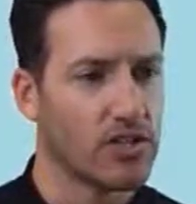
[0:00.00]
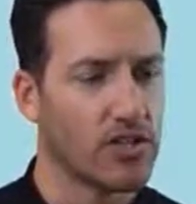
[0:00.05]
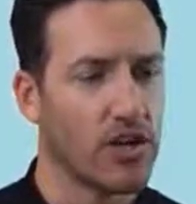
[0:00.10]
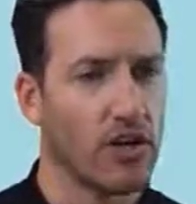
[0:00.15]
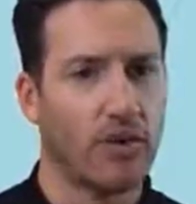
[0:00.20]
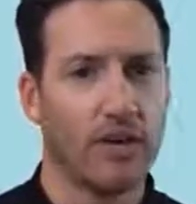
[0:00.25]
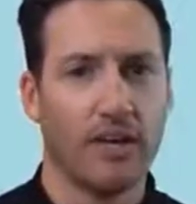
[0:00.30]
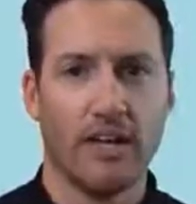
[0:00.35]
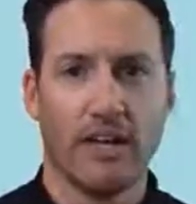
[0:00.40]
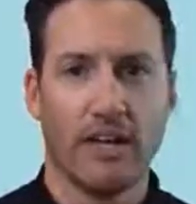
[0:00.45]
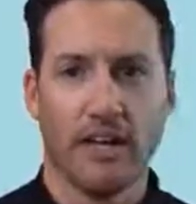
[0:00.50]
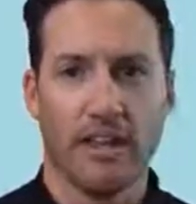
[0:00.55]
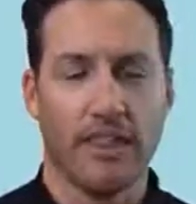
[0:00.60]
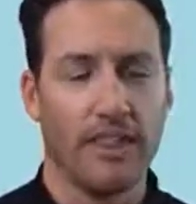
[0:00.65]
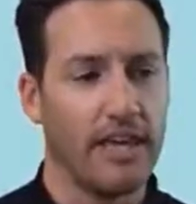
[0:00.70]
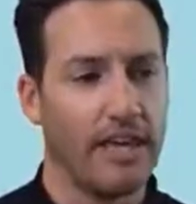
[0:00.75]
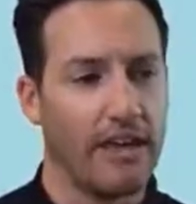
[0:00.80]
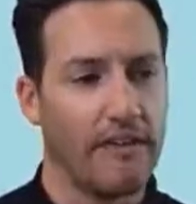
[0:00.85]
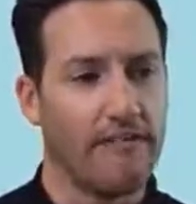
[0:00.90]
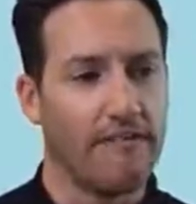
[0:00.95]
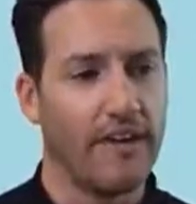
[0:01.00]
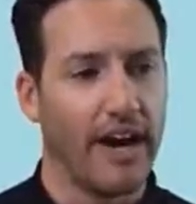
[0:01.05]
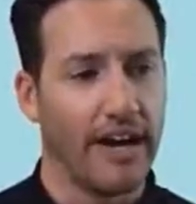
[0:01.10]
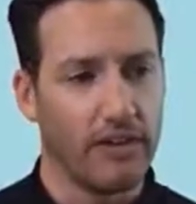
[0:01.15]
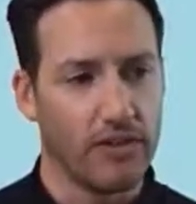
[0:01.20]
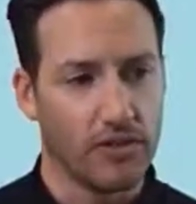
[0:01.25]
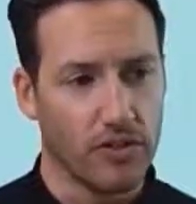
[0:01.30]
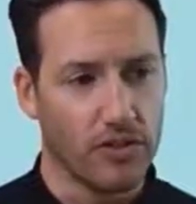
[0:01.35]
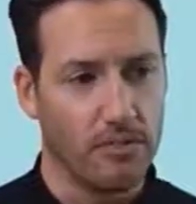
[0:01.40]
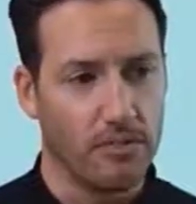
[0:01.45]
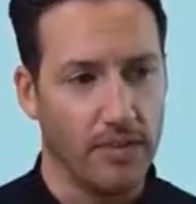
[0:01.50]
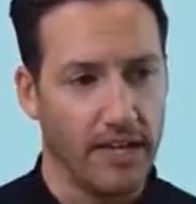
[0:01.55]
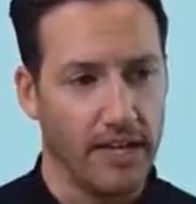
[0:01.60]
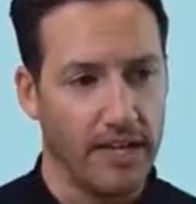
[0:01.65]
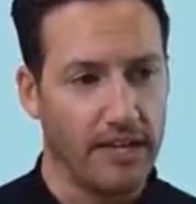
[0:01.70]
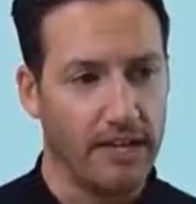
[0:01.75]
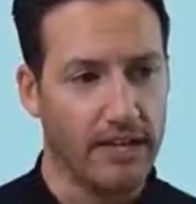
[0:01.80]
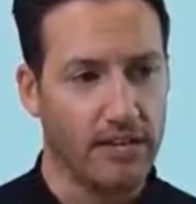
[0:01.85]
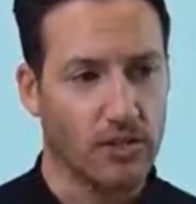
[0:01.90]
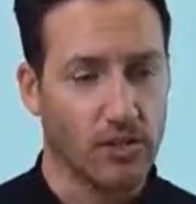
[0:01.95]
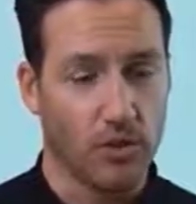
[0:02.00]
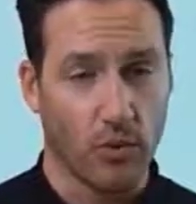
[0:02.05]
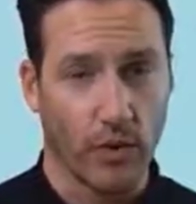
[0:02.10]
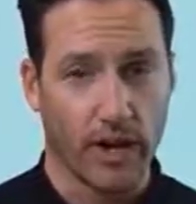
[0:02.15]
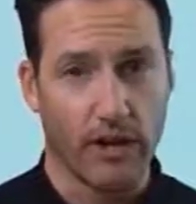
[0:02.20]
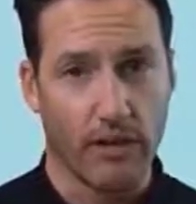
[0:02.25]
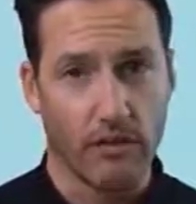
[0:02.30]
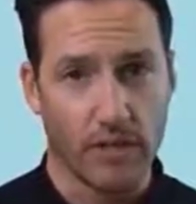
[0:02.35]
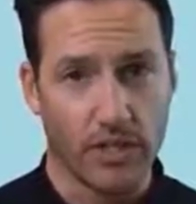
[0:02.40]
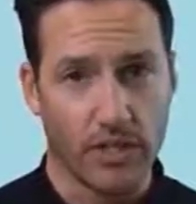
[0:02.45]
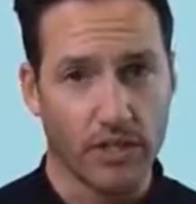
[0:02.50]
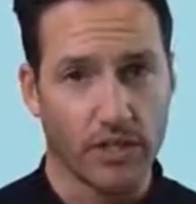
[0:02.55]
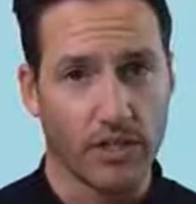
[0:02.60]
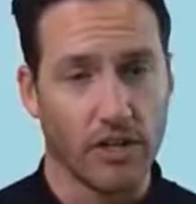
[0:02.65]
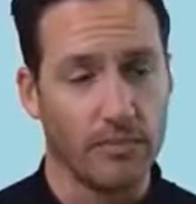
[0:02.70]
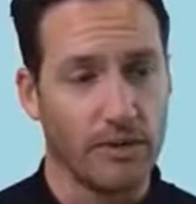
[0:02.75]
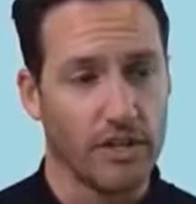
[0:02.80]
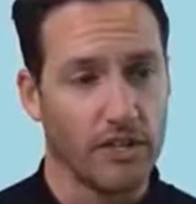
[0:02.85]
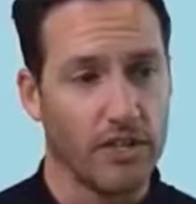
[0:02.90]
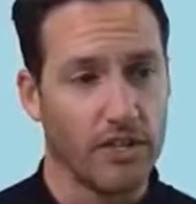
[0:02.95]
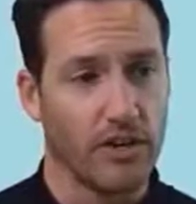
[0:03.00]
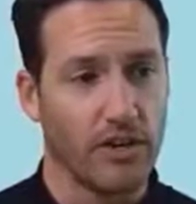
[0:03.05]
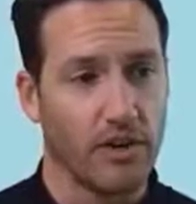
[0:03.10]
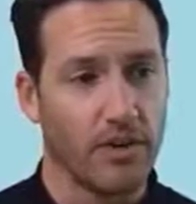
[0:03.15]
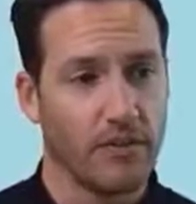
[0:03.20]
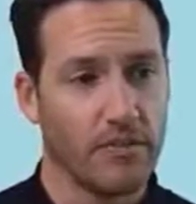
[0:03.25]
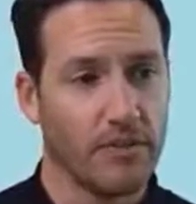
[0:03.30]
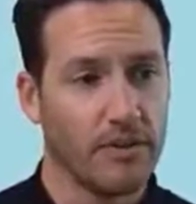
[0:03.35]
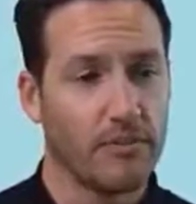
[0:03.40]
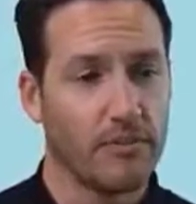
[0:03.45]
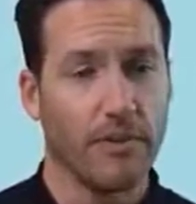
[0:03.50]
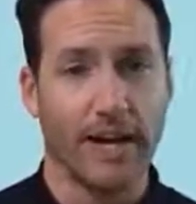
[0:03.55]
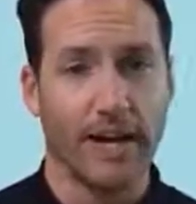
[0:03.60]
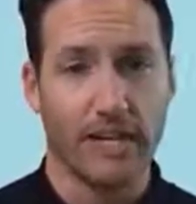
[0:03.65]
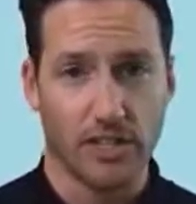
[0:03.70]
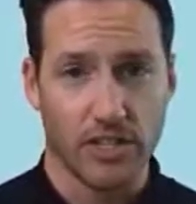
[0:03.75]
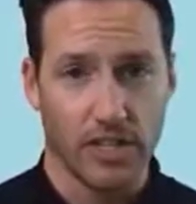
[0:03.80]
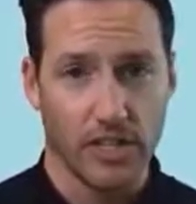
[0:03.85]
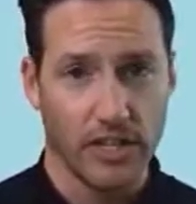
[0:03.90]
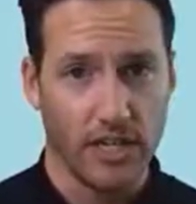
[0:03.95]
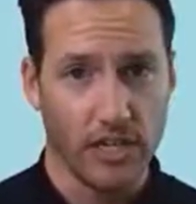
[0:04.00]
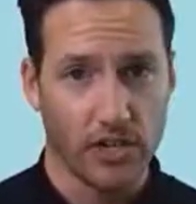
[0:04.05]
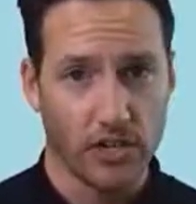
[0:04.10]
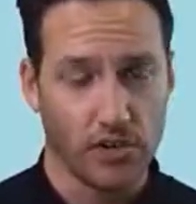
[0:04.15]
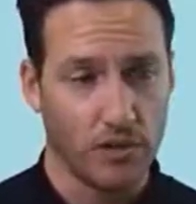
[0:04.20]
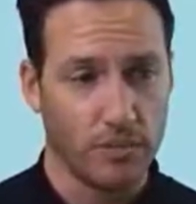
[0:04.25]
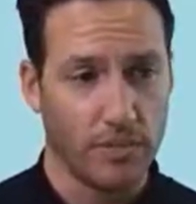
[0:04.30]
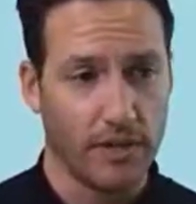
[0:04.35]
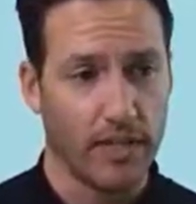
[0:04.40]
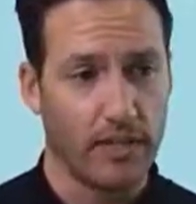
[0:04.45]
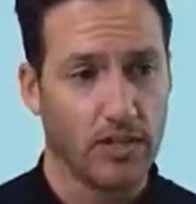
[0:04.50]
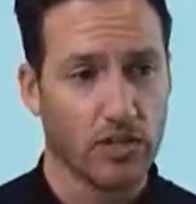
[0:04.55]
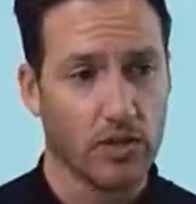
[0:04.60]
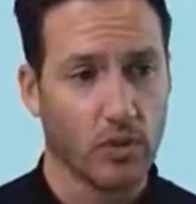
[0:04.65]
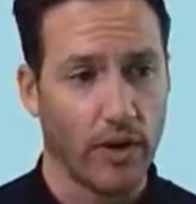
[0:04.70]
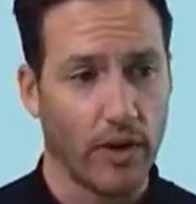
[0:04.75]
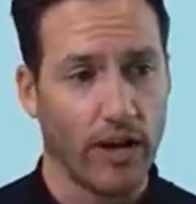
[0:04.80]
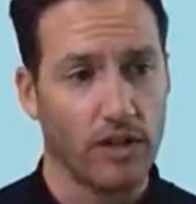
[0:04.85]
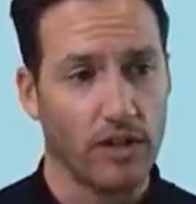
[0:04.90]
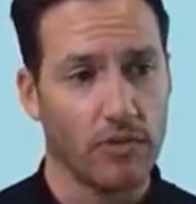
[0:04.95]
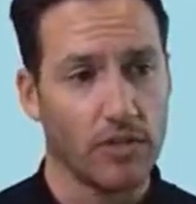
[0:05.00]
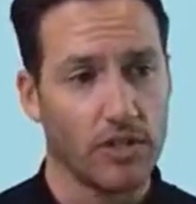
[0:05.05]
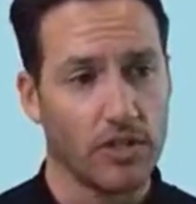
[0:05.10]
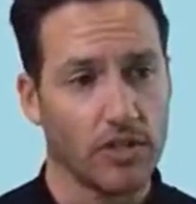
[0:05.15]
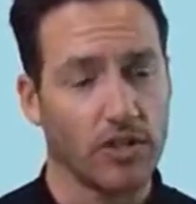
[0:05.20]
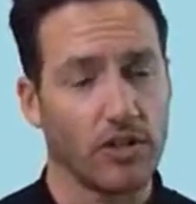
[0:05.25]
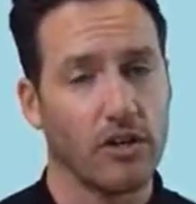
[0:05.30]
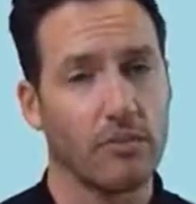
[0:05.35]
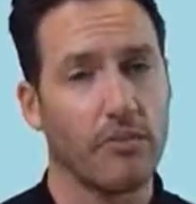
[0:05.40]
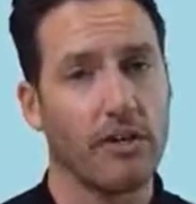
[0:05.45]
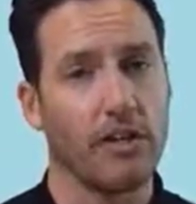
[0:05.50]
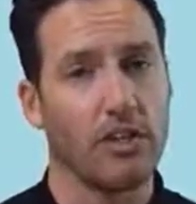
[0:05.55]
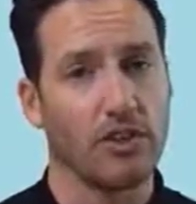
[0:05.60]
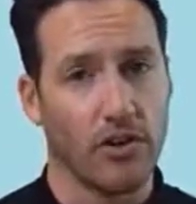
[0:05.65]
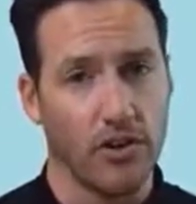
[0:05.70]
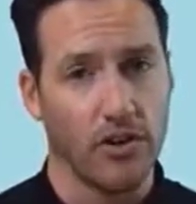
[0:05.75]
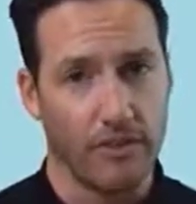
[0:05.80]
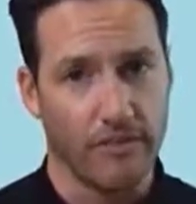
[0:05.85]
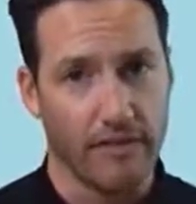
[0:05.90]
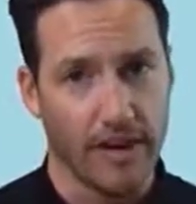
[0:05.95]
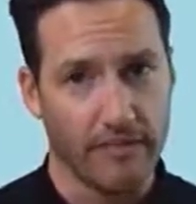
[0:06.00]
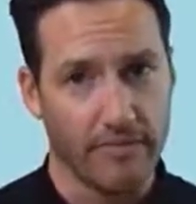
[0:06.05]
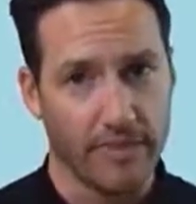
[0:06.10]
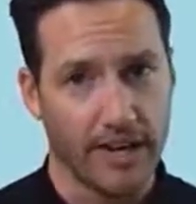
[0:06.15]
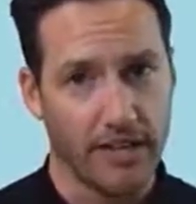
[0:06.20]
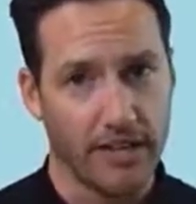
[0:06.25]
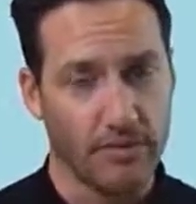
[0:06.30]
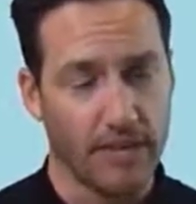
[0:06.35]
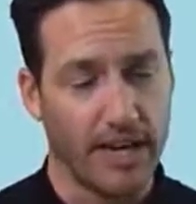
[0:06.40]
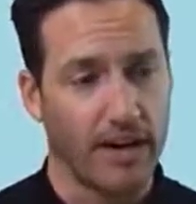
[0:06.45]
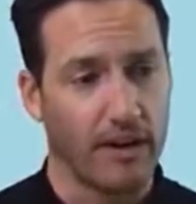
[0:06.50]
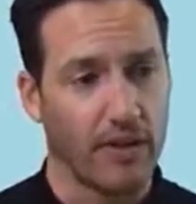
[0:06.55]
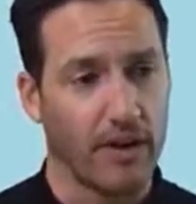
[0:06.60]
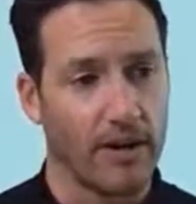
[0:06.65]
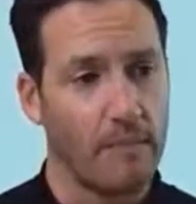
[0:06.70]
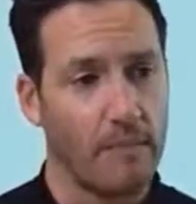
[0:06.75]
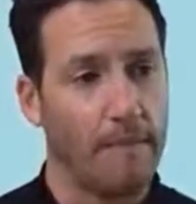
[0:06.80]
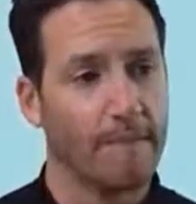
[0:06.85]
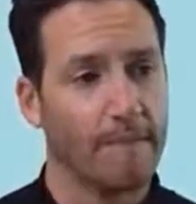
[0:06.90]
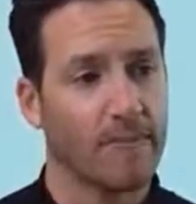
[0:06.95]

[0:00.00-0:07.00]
So the final speed squared, which is going to be 0, minus the initial speed squared, which is going to be 35 miles an hour,